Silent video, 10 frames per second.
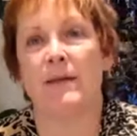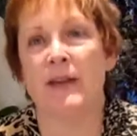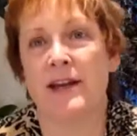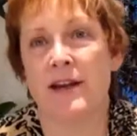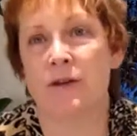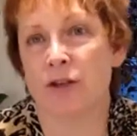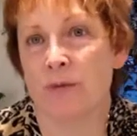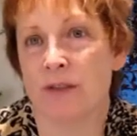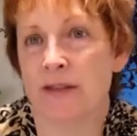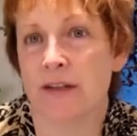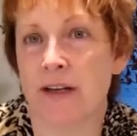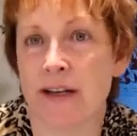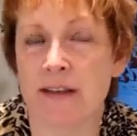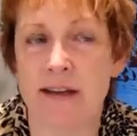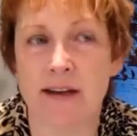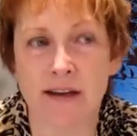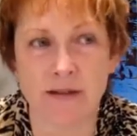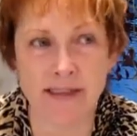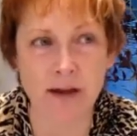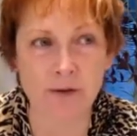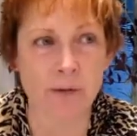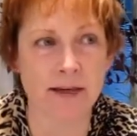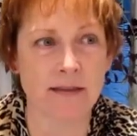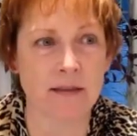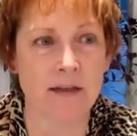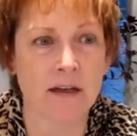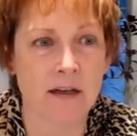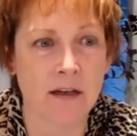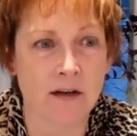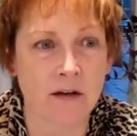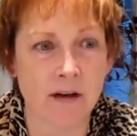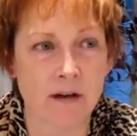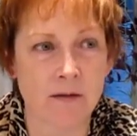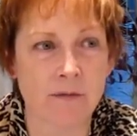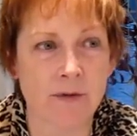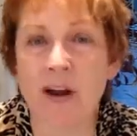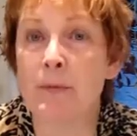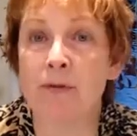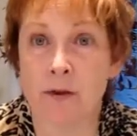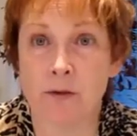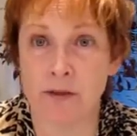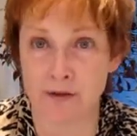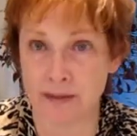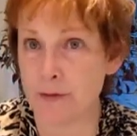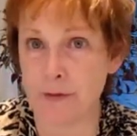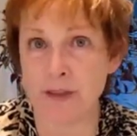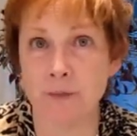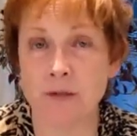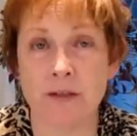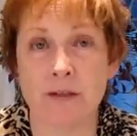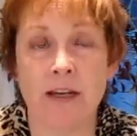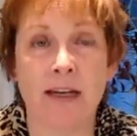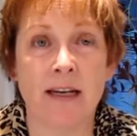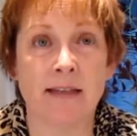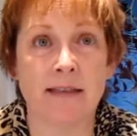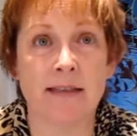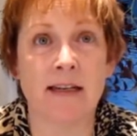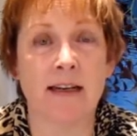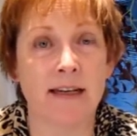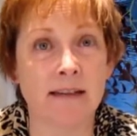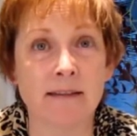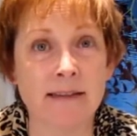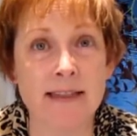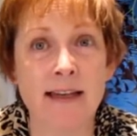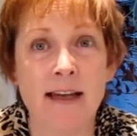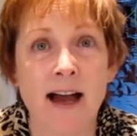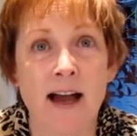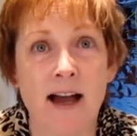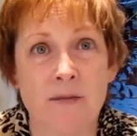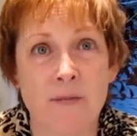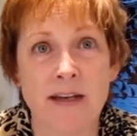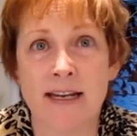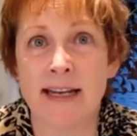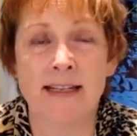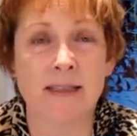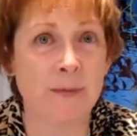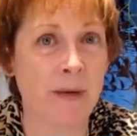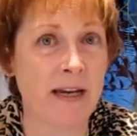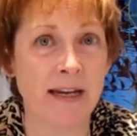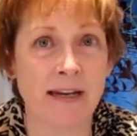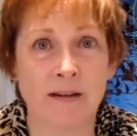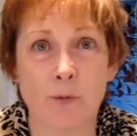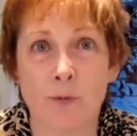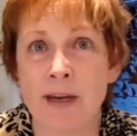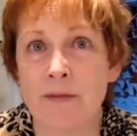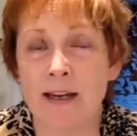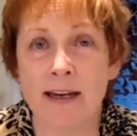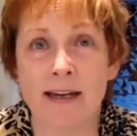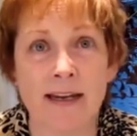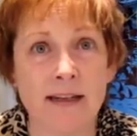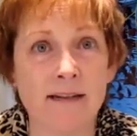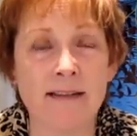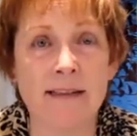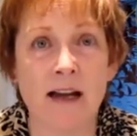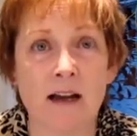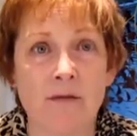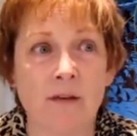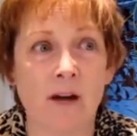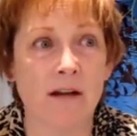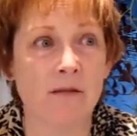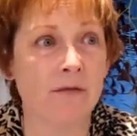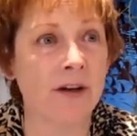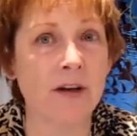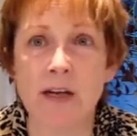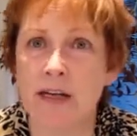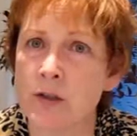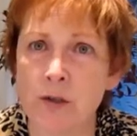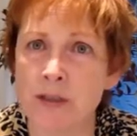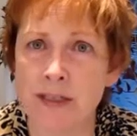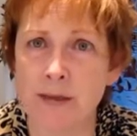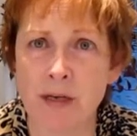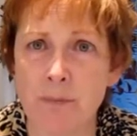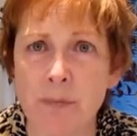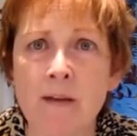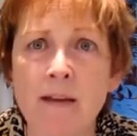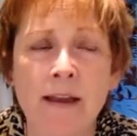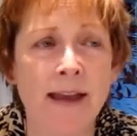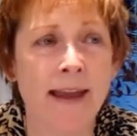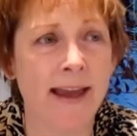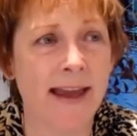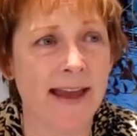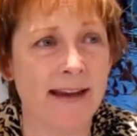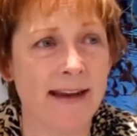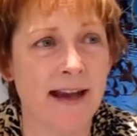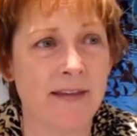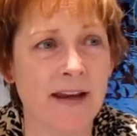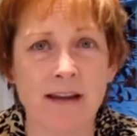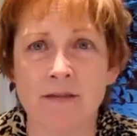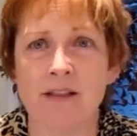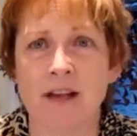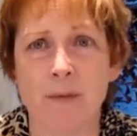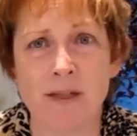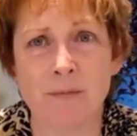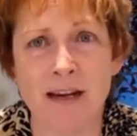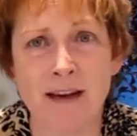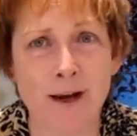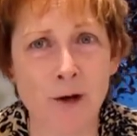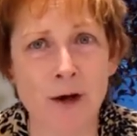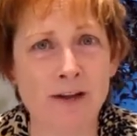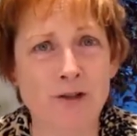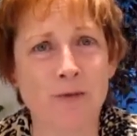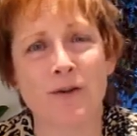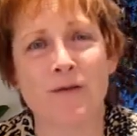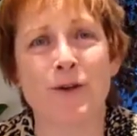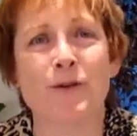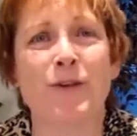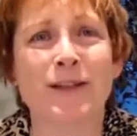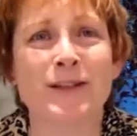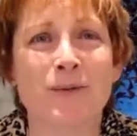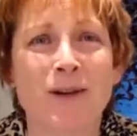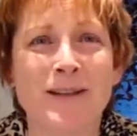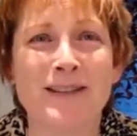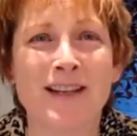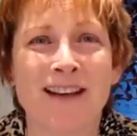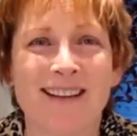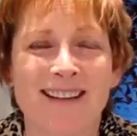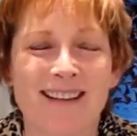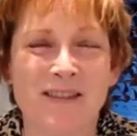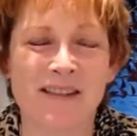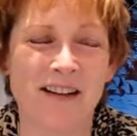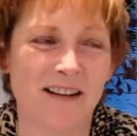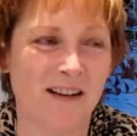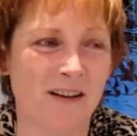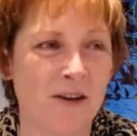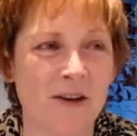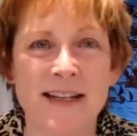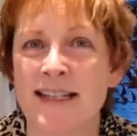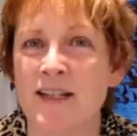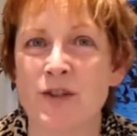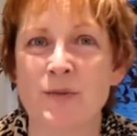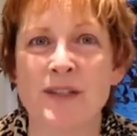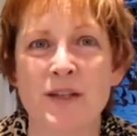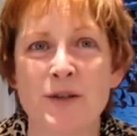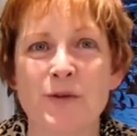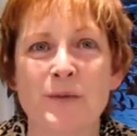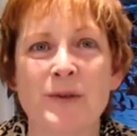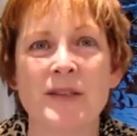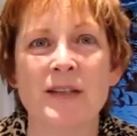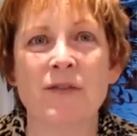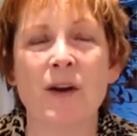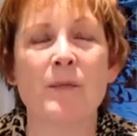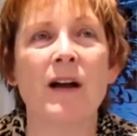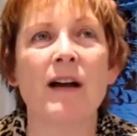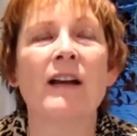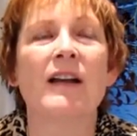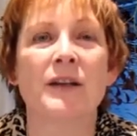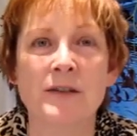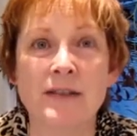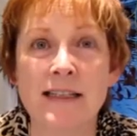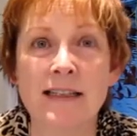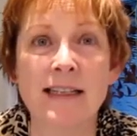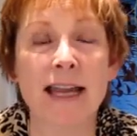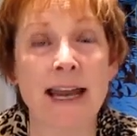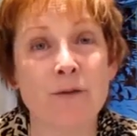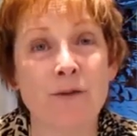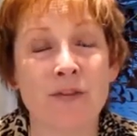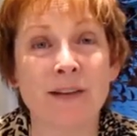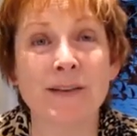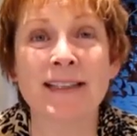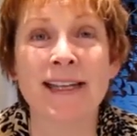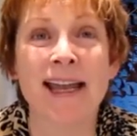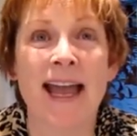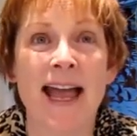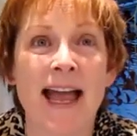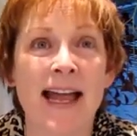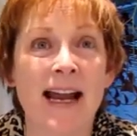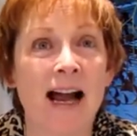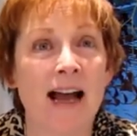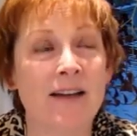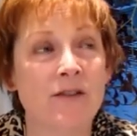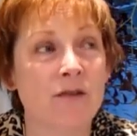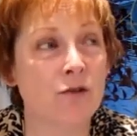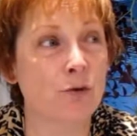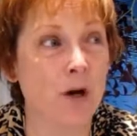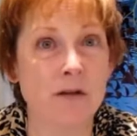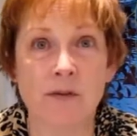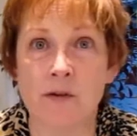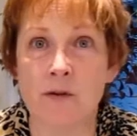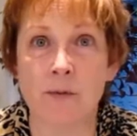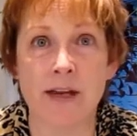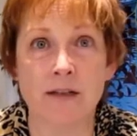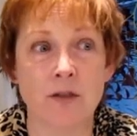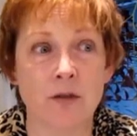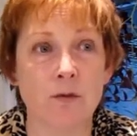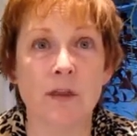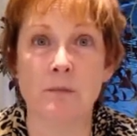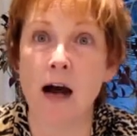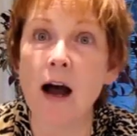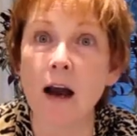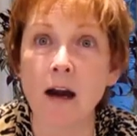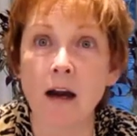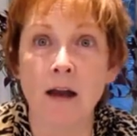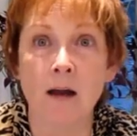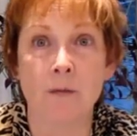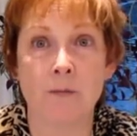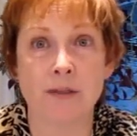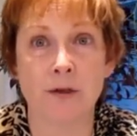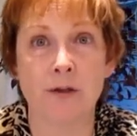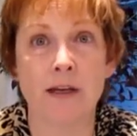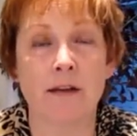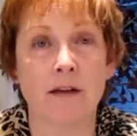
in Neosho, Missouri. The uh, Southwest Uh, the Fiber Folks of Southwest Missouri is a guild, um, a knitting and spinning and weaving guild of, of very interesting people, and uh, they kind of adopted me. I crashed one of their events once. Uh, a, a great teacher was here from New, Ze- from, uh, New Zealand, Ann Field, and I drove all the way to Lamar, Missouri, the